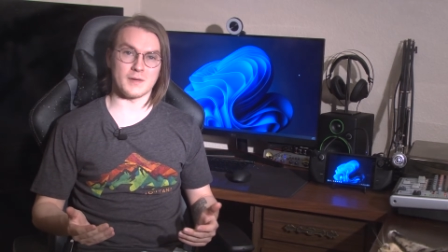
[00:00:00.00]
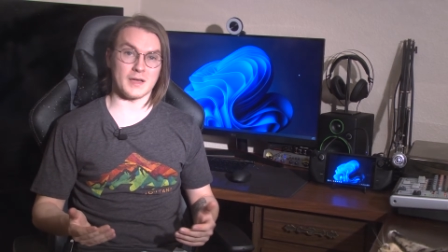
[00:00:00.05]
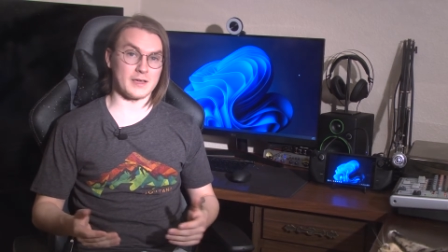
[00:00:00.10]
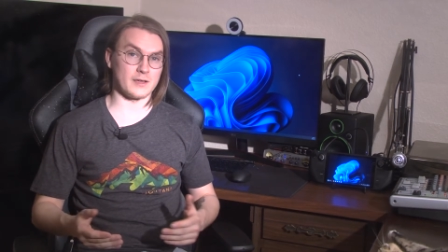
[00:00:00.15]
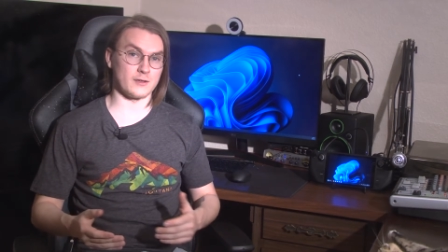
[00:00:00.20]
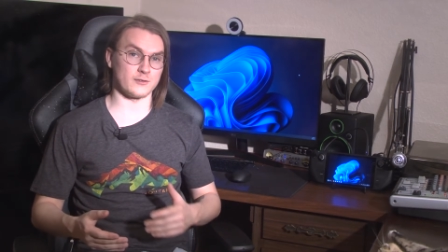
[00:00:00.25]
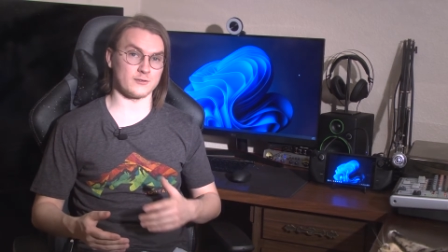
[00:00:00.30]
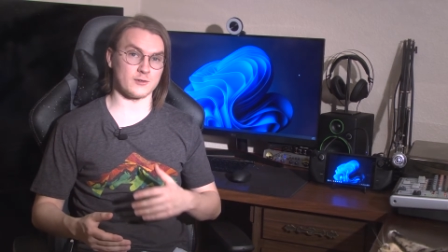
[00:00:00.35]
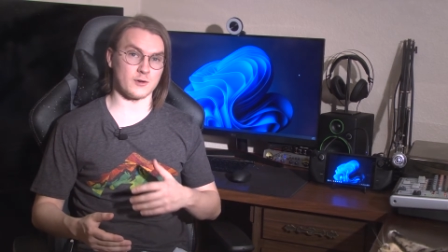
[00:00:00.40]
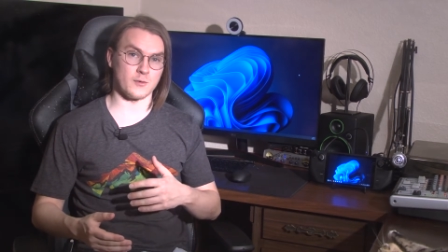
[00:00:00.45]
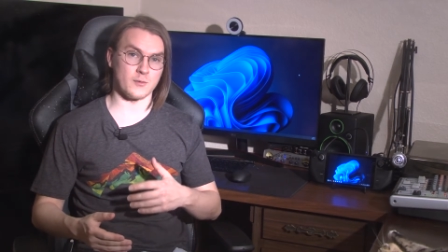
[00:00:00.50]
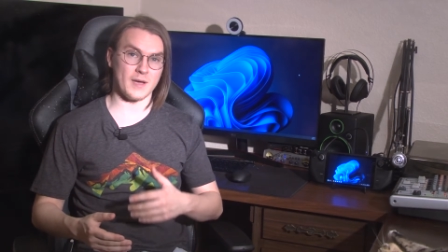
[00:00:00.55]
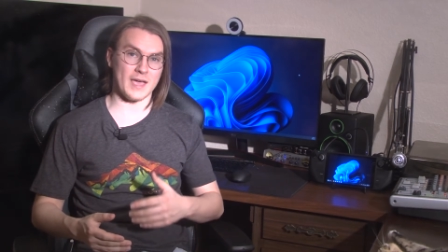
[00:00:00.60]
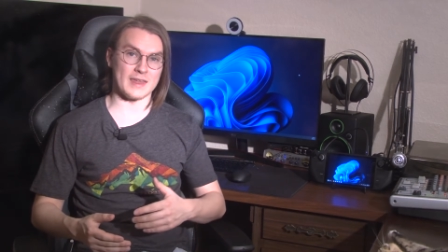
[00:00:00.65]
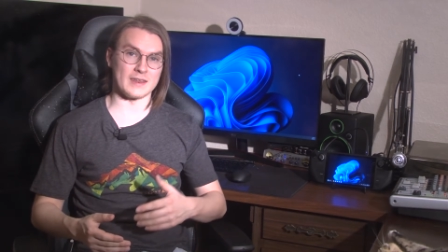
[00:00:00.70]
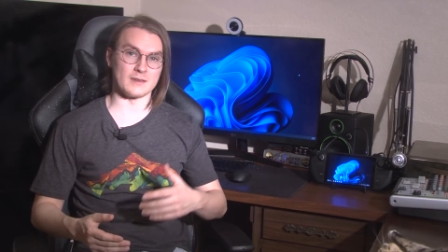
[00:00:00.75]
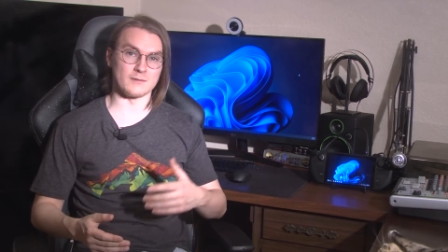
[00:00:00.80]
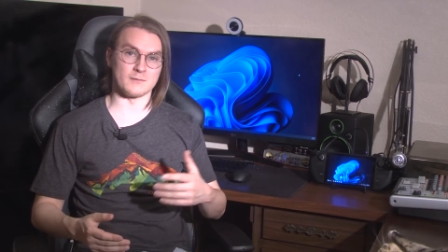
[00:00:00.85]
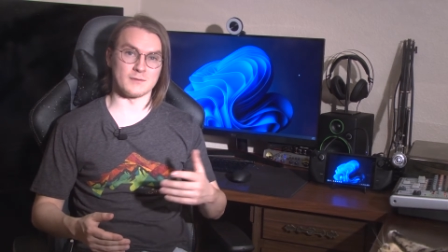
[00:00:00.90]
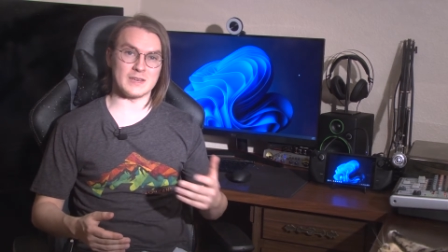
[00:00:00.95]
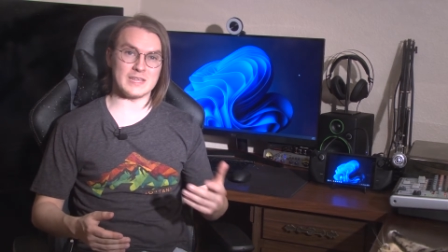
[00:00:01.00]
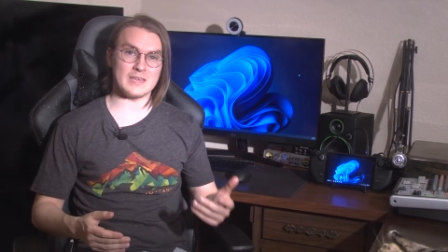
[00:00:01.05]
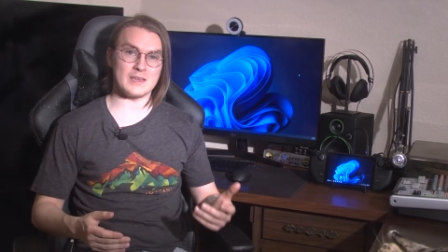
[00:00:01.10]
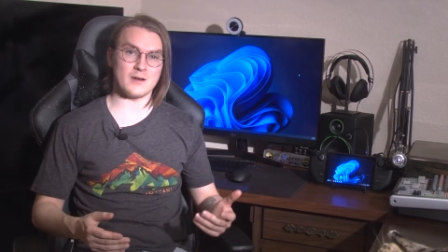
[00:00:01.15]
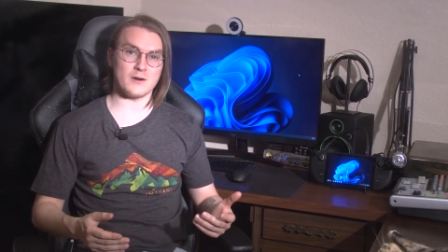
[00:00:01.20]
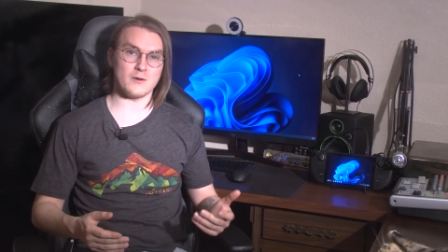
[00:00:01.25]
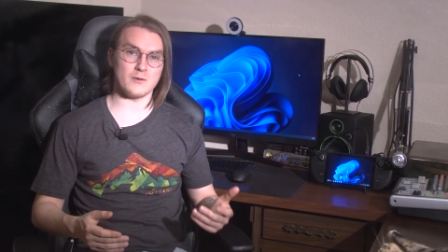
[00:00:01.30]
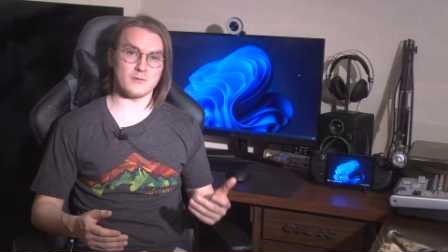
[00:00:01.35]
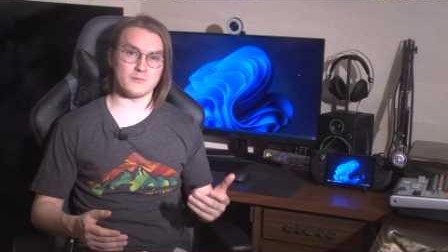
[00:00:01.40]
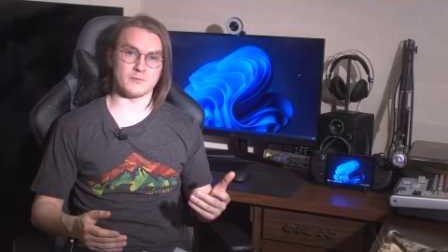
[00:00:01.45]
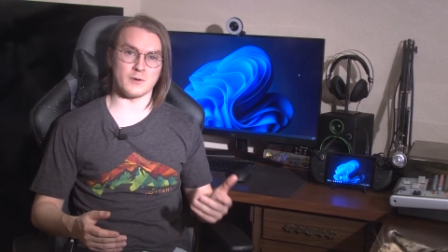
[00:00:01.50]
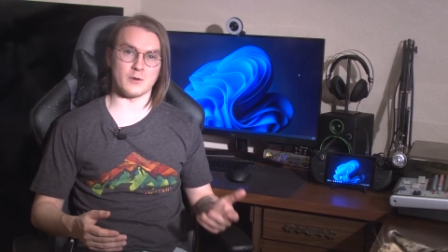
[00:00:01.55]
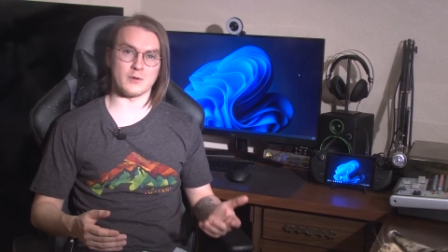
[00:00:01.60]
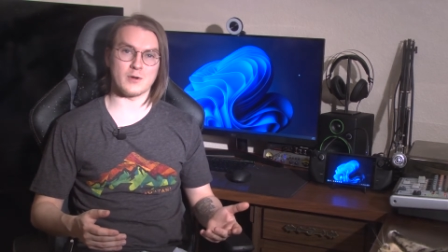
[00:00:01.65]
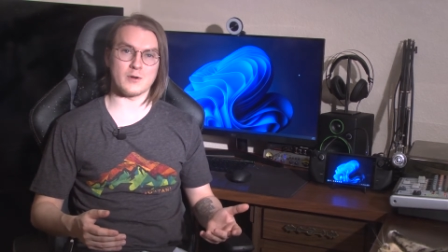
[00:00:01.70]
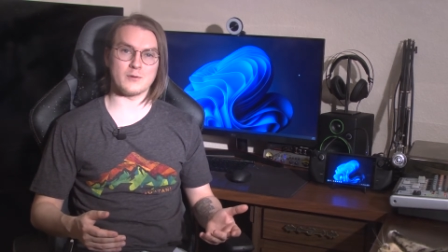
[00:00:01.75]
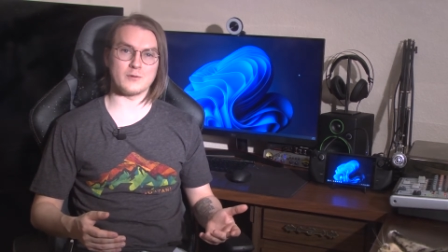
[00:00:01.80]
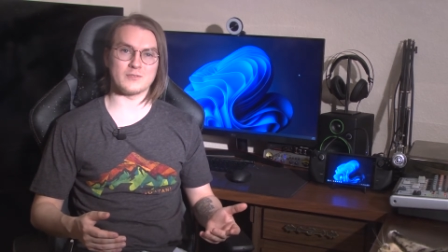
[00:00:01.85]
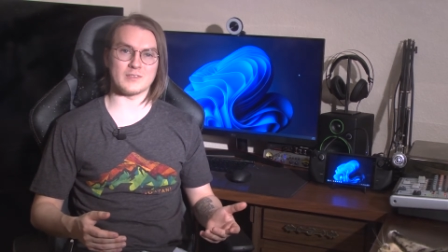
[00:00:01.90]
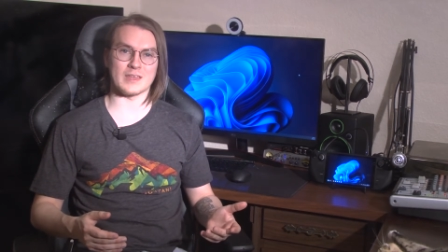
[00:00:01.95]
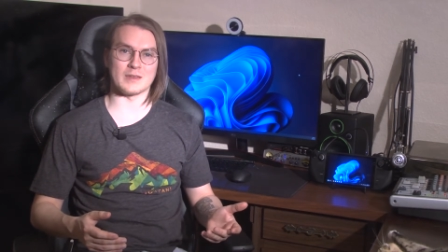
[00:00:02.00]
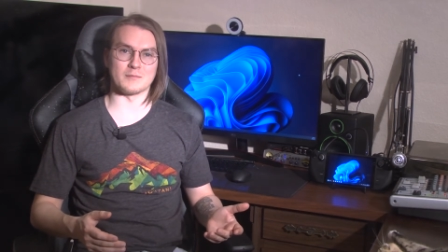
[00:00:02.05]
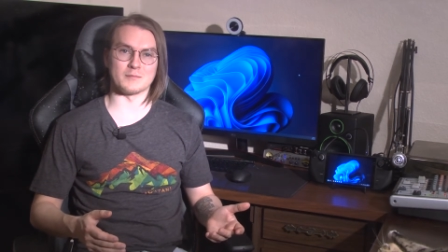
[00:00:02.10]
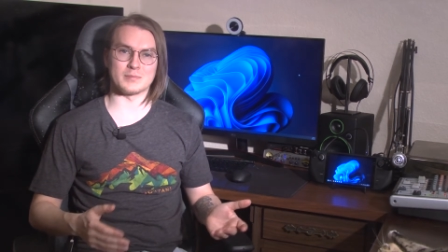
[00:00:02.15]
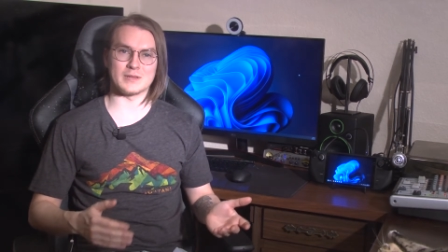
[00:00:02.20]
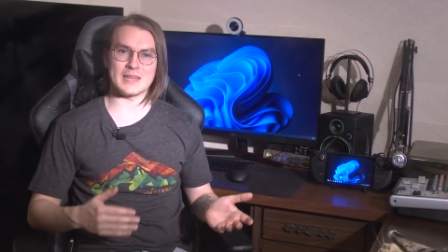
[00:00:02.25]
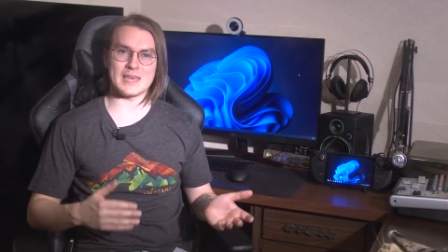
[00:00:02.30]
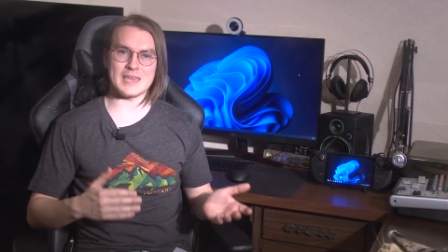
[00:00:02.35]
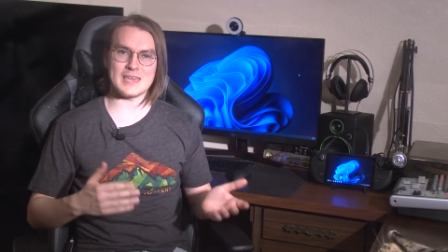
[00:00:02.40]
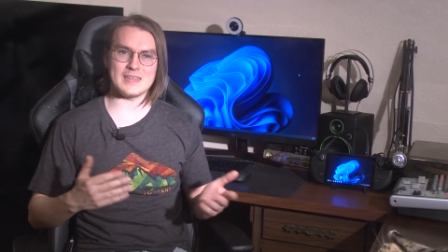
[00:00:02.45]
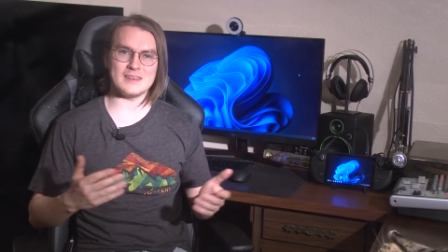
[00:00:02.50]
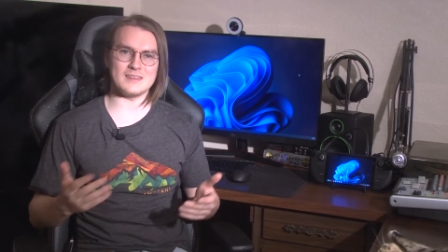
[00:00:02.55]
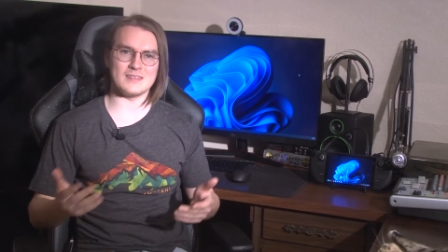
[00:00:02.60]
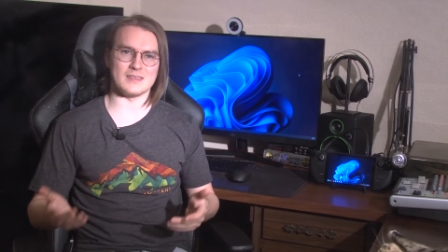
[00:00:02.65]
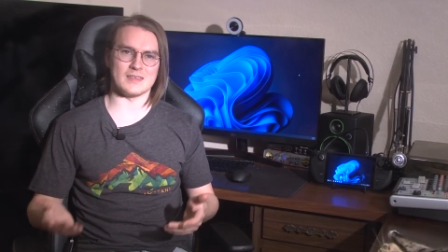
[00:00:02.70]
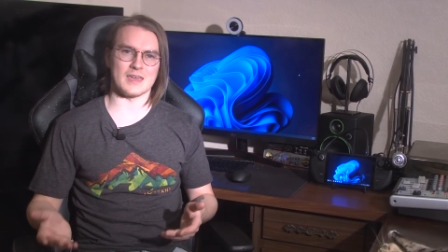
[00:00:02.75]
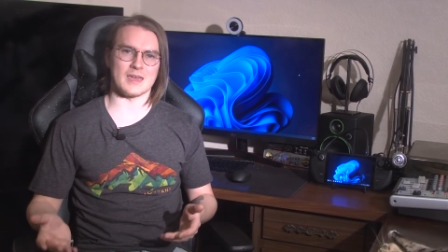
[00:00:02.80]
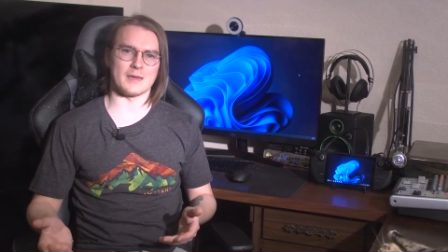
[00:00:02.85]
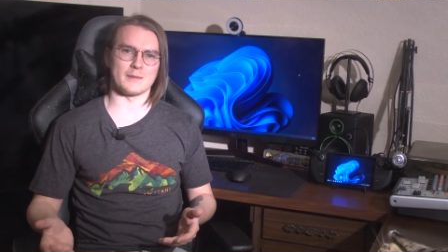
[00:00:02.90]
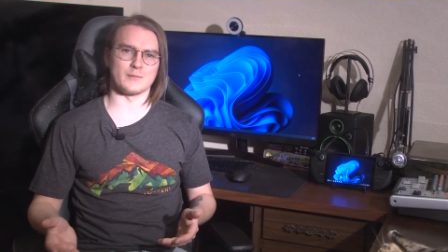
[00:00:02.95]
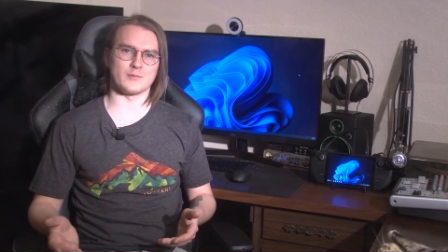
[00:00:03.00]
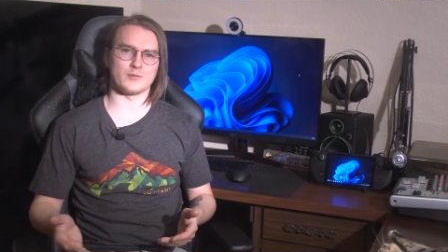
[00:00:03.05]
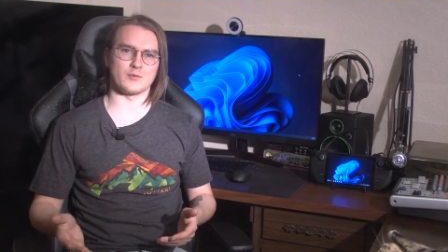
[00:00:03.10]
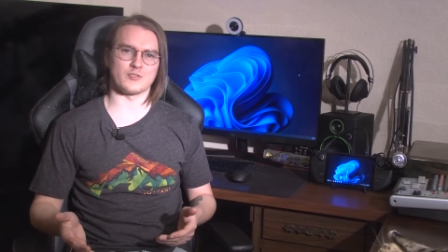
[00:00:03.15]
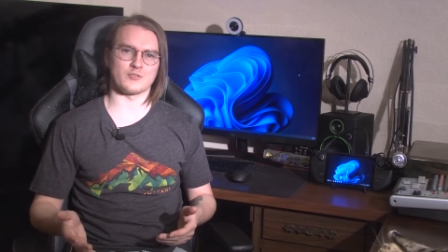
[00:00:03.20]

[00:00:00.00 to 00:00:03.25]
I also edit video, photos, and play indie games,